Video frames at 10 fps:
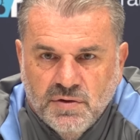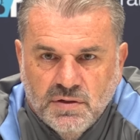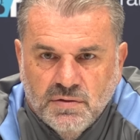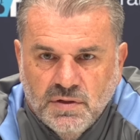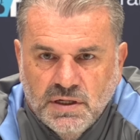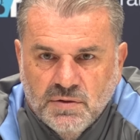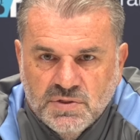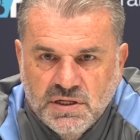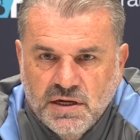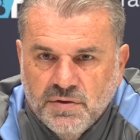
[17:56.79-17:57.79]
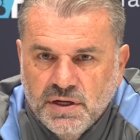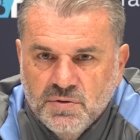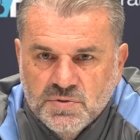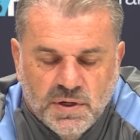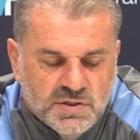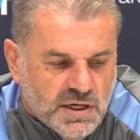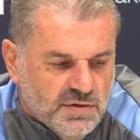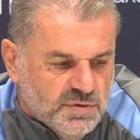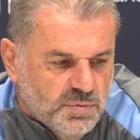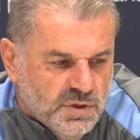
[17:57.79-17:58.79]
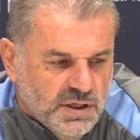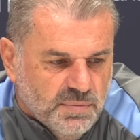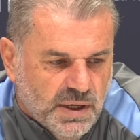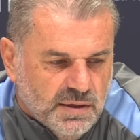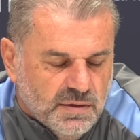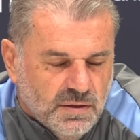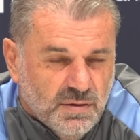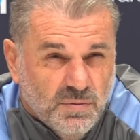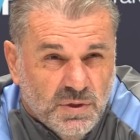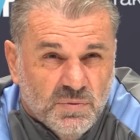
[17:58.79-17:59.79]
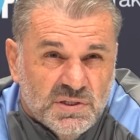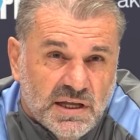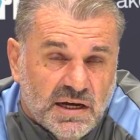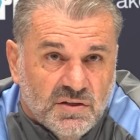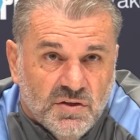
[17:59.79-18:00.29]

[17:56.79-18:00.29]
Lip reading: and, you know, it was the area he was most comfortable in. But when we started